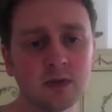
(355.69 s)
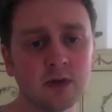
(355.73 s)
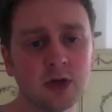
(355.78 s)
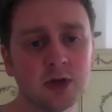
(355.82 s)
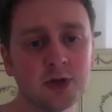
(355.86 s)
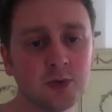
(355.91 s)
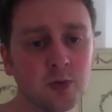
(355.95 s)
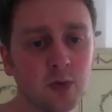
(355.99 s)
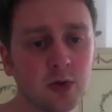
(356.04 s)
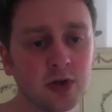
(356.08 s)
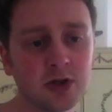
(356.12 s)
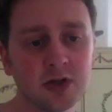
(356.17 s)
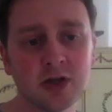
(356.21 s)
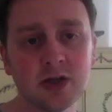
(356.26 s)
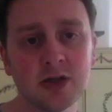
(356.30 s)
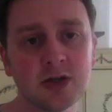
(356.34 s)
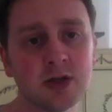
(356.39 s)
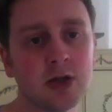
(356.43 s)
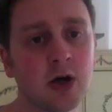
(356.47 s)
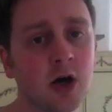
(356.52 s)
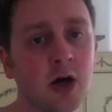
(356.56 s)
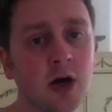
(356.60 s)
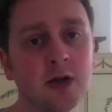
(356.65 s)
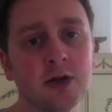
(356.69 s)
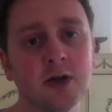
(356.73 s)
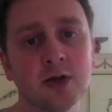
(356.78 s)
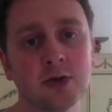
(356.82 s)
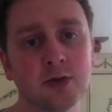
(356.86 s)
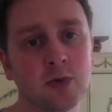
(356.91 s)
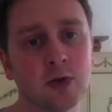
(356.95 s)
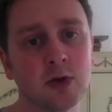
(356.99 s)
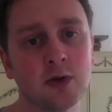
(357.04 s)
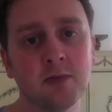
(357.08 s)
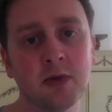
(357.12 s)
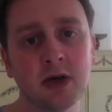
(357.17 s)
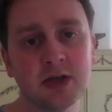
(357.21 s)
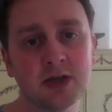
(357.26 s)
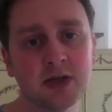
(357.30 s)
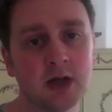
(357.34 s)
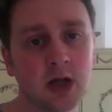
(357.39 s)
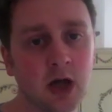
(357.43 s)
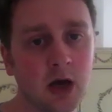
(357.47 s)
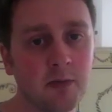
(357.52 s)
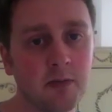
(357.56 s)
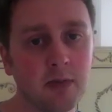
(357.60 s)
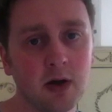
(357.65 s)
Doesn't want this inside, doesn't want to
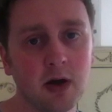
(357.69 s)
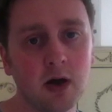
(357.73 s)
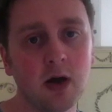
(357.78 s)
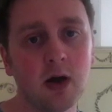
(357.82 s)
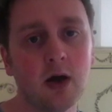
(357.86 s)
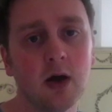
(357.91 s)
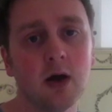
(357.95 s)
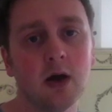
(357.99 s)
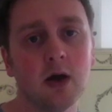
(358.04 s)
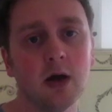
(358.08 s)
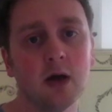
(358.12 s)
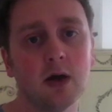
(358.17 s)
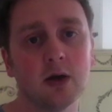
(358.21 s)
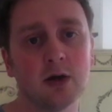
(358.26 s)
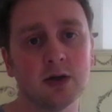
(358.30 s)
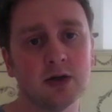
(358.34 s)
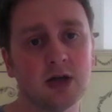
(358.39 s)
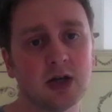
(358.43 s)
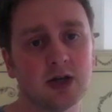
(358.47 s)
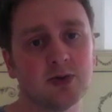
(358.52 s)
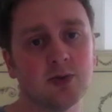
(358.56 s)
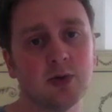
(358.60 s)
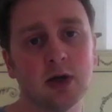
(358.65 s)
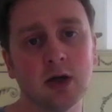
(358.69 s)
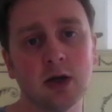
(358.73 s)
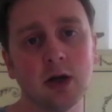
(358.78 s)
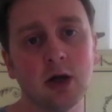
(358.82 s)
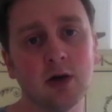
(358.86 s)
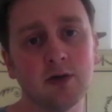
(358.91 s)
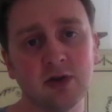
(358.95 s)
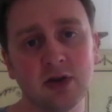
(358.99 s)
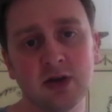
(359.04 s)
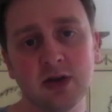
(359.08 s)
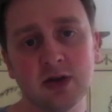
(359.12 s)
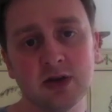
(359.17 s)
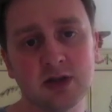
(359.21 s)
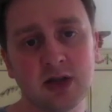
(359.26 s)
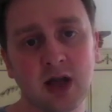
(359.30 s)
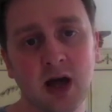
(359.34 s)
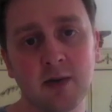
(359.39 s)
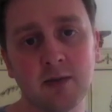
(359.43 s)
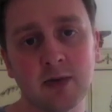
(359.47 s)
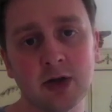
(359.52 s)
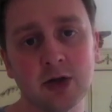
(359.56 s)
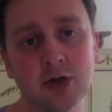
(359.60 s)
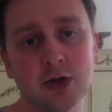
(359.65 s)
mix it up, because that's where Golovkin does
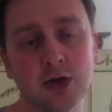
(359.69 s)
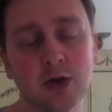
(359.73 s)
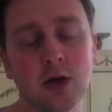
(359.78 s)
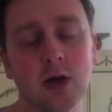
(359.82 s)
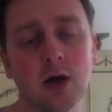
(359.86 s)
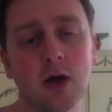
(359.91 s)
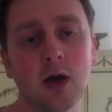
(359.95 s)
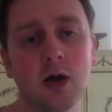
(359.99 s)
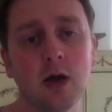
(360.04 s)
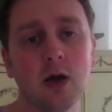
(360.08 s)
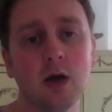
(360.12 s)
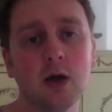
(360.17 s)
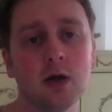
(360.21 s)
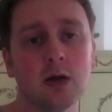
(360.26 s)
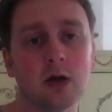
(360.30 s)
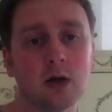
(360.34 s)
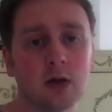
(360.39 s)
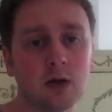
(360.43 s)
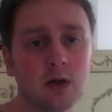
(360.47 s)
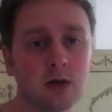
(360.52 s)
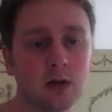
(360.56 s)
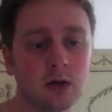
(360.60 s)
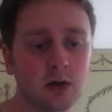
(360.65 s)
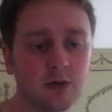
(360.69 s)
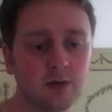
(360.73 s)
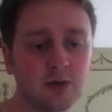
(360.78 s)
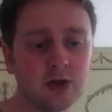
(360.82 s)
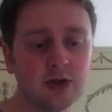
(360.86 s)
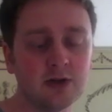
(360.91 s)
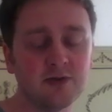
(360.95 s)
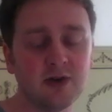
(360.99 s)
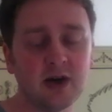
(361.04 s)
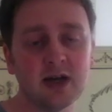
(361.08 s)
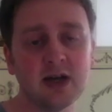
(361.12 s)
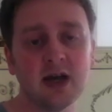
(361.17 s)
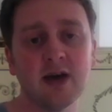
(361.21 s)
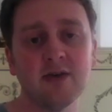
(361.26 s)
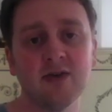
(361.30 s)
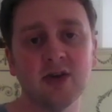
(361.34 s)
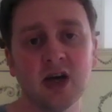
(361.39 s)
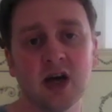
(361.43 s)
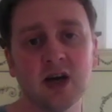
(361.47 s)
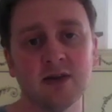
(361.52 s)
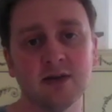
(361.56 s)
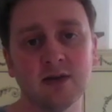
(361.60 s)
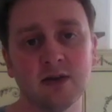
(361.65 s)
damage. Golovkin's very
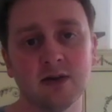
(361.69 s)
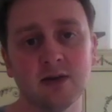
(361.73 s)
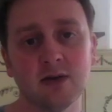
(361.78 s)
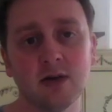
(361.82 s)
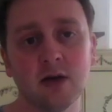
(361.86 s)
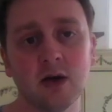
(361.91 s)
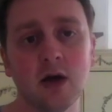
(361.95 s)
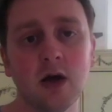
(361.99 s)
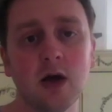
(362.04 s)
heavy-handed.